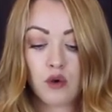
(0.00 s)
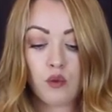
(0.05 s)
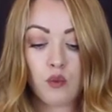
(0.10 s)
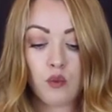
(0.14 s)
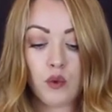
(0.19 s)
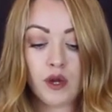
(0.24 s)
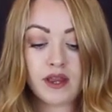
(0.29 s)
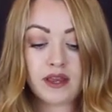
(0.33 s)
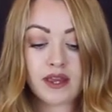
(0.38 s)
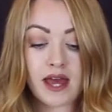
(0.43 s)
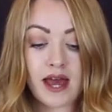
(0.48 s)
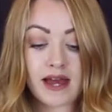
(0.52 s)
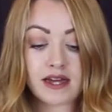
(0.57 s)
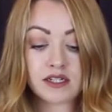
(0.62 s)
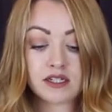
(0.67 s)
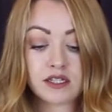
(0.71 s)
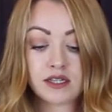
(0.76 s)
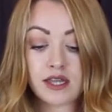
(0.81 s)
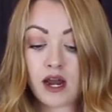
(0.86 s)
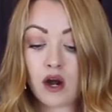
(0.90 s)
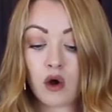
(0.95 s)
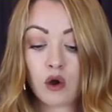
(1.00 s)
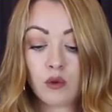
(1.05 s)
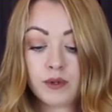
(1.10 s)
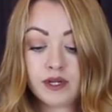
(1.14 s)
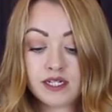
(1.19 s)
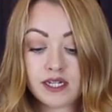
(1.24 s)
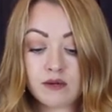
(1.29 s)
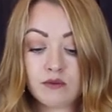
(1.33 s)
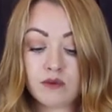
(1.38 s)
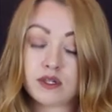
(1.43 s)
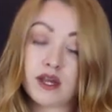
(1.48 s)
With that, then all we
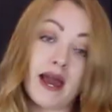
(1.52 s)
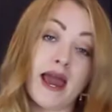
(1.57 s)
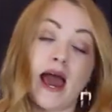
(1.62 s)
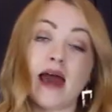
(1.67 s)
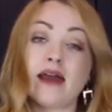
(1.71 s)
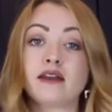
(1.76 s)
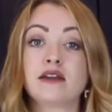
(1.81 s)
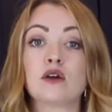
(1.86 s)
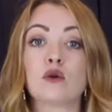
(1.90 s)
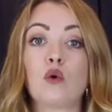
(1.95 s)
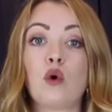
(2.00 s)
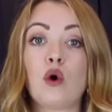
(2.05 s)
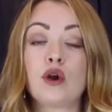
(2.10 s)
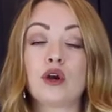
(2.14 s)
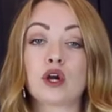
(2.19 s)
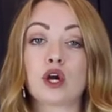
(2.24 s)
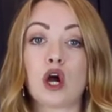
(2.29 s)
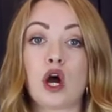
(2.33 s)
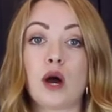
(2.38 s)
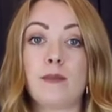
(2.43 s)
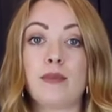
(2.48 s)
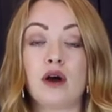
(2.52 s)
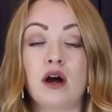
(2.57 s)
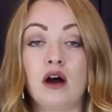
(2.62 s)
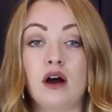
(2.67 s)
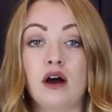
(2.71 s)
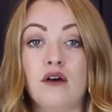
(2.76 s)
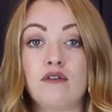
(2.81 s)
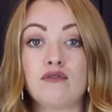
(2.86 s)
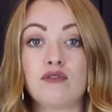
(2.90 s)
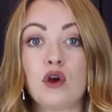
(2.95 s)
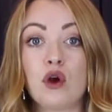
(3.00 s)
did was I added a quarter cup
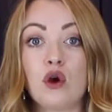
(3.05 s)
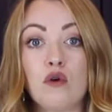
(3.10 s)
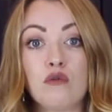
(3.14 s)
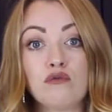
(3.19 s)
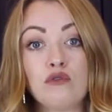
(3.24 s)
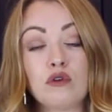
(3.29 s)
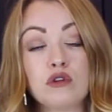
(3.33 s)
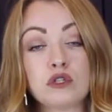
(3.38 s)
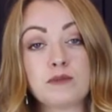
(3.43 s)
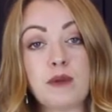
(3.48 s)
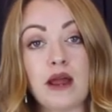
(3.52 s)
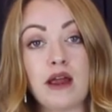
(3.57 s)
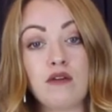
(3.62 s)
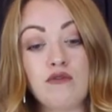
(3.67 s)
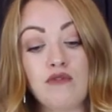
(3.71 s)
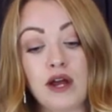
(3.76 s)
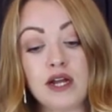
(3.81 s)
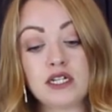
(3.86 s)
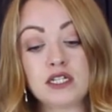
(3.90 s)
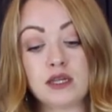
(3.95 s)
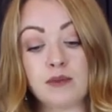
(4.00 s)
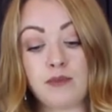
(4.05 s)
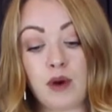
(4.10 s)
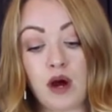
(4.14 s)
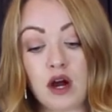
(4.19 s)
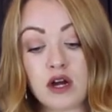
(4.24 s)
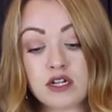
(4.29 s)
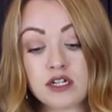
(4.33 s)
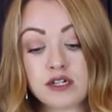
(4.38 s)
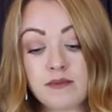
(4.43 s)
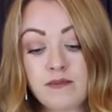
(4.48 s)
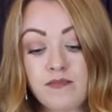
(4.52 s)
of rosemary right to the
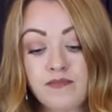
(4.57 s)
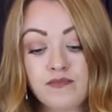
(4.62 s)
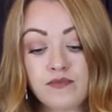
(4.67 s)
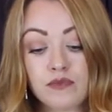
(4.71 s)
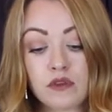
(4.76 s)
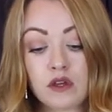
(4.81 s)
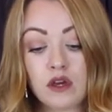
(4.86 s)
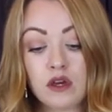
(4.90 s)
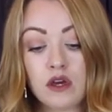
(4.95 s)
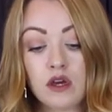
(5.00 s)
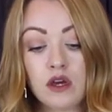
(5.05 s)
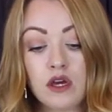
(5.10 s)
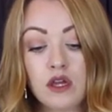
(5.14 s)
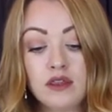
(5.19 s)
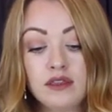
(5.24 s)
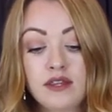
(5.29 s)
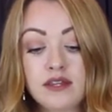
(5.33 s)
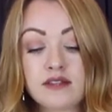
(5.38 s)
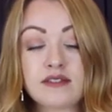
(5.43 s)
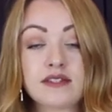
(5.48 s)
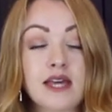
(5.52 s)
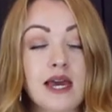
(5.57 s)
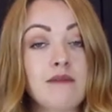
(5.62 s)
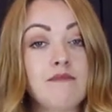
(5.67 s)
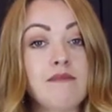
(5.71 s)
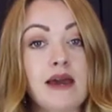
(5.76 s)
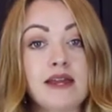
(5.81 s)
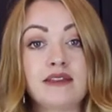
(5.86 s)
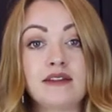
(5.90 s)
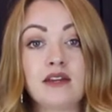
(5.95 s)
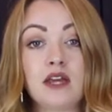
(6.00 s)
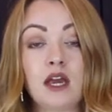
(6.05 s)
pot. This same
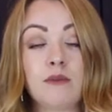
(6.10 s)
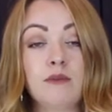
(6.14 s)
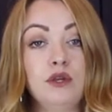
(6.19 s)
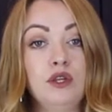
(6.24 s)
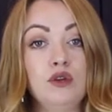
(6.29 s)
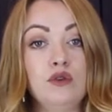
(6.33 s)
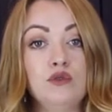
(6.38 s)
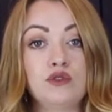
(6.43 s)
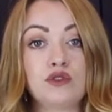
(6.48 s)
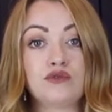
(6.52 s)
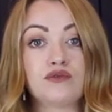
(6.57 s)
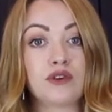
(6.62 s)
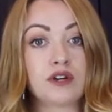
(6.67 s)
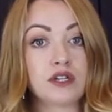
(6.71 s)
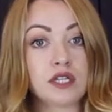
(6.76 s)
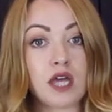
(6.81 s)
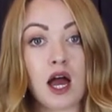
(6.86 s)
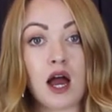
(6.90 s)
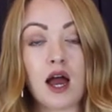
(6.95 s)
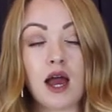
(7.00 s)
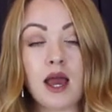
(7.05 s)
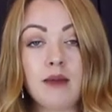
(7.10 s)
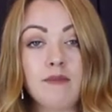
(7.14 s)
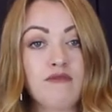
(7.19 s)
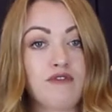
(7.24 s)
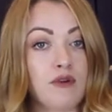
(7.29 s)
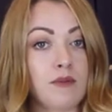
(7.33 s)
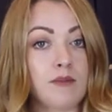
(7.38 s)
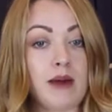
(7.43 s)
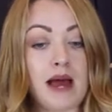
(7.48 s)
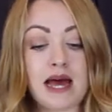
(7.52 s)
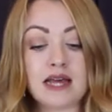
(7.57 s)
method can be used for thyme,
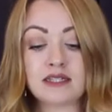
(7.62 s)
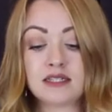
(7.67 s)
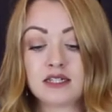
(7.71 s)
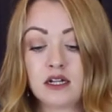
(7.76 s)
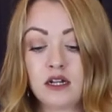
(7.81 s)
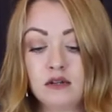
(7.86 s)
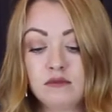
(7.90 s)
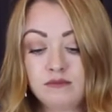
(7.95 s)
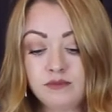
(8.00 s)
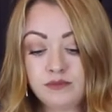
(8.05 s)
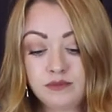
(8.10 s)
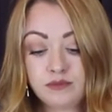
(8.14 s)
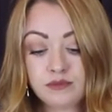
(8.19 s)
for basil.